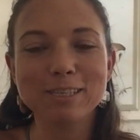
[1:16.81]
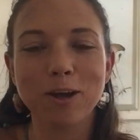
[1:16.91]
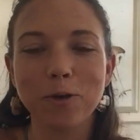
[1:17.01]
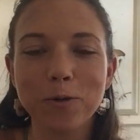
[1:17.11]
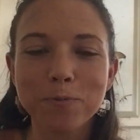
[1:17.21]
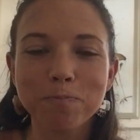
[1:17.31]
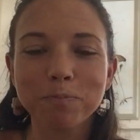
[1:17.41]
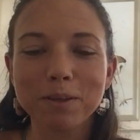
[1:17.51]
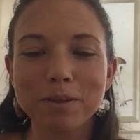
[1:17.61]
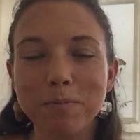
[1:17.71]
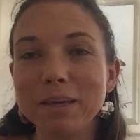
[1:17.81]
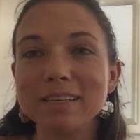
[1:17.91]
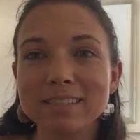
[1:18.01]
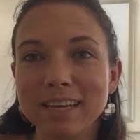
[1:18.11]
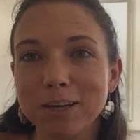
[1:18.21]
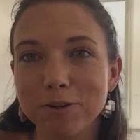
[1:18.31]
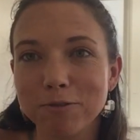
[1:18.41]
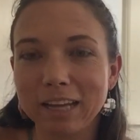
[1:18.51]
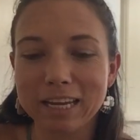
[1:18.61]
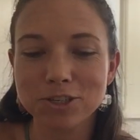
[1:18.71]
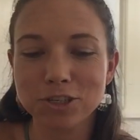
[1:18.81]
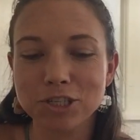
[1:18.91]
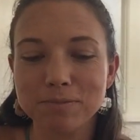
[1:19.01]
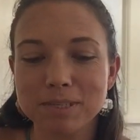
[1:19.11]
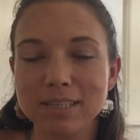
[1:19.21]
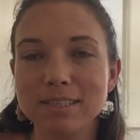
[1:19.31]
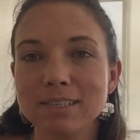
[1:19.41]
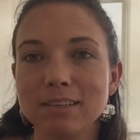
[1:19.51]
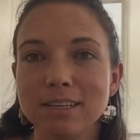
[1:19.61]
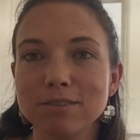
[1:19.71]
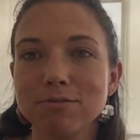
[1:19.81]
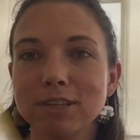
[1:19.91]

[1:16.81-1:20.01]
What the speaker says: So the biggest thing in all relationships is